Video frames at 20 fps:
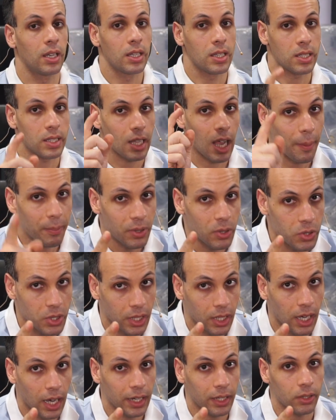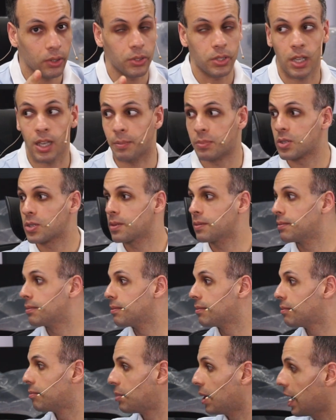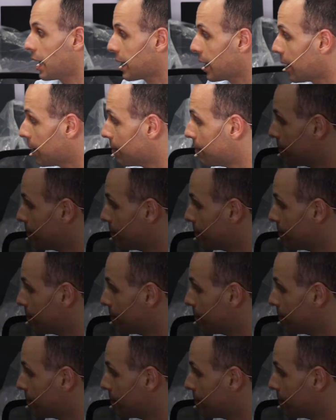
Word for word: Stop using conical tips. Bye now.